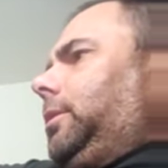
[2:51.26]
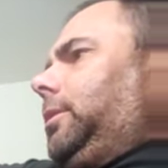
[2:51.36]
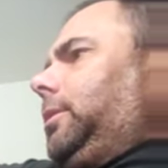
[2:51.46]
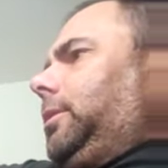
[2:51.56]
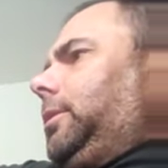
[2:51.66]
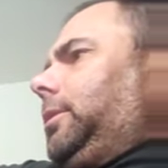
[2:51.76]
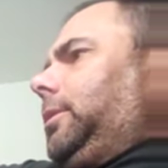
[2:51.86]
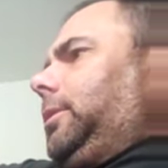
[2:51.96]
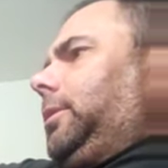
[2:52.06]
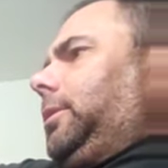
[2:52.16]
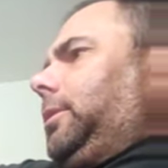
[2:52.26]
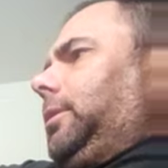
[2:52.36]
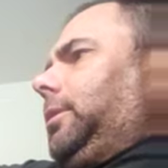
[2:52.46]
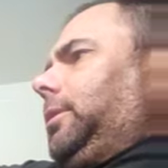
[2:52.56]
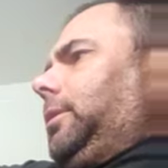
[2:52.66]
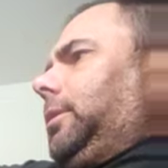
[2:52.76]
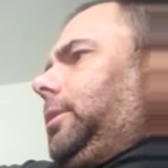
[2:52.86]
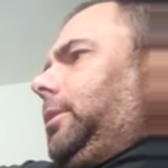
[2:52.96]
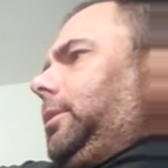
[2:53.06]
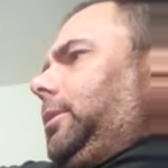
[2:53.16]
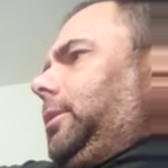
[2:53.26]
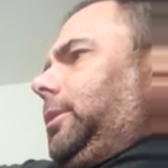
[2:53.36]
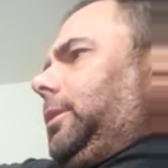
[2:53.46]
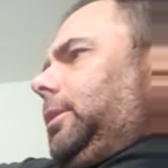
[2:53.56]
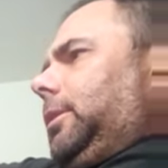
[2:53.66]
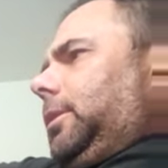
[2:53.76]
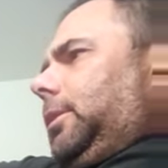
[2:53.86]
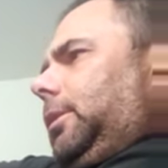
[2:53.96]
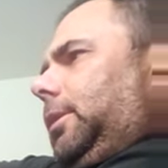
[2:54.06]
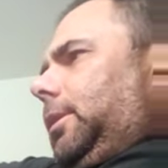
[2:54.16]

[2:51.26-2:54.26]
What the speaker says: (no one is talking)